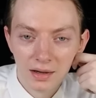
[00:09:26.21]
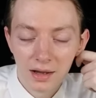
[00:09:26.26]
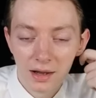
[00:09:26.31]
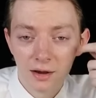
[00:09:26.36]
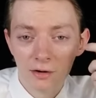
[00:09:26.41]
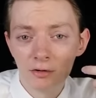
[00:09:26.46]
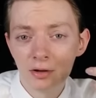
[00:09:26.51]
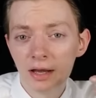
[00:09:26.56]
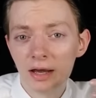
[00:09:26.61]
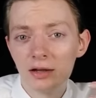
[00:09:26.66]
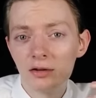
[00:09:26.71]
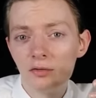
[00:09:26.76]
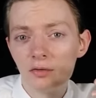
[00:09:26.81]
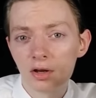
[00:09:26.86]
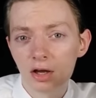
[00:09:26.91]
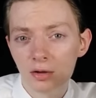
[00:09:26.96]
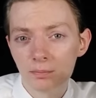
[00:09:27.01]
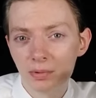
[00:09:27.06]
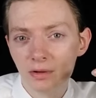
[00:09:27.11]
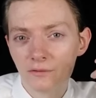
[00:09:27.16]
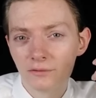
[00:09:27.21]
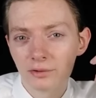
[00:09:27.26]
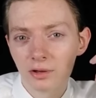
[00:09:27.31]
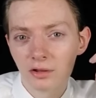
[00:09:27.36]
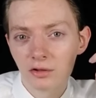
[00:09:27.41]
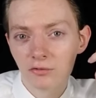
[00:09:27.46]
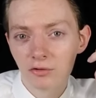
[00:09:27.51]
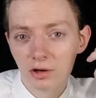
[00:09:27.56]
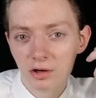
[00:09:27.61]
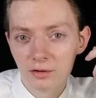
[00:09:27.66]
How can you not be
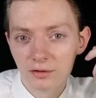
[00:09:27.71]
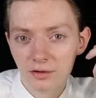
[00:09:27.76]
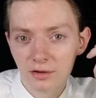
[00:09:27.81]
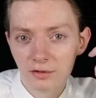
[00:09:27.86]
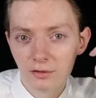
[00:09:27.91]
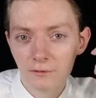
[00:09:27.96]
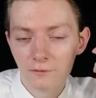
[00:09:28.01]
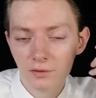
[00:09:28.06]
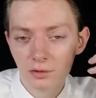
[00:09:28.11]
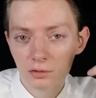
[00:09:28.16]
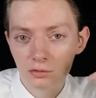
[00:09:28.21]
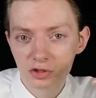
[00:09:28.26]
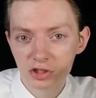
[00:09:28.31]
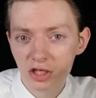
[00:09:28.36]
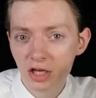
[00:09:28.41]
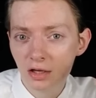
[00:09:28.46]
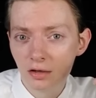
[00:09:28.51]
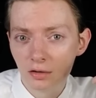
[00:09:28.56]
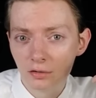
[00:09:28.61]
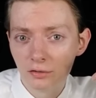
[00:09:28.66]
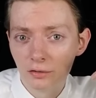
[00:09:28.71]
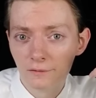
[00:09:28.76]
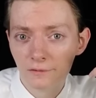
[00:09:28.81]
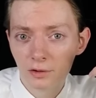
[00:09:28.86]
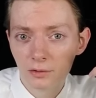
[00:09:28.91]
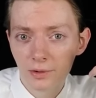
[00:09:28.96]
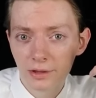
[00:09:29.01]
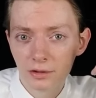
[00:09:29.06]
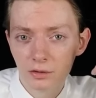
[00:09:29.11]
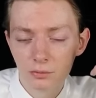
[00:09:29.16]
frustrated? Because you feel cheated. You
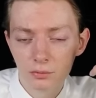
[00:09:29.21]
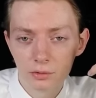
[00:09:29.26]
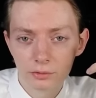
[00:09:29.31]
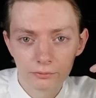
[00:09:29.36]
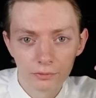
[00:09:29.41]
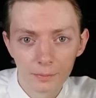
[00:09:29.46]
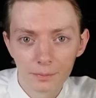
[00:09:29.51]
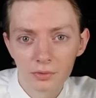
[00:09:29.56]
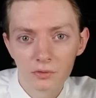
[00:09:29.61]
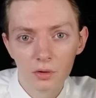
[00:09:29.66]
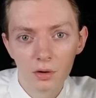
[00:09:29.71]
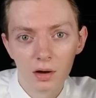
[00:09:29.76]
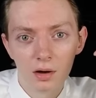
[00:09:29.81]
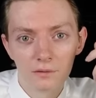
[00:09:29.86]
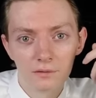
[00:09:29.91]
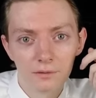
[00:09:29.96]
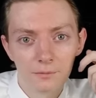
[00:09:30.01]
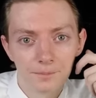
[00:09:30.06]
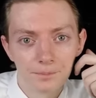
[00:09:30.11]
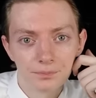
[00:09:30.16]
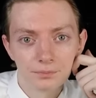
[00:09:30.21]
feel like you were ripped off.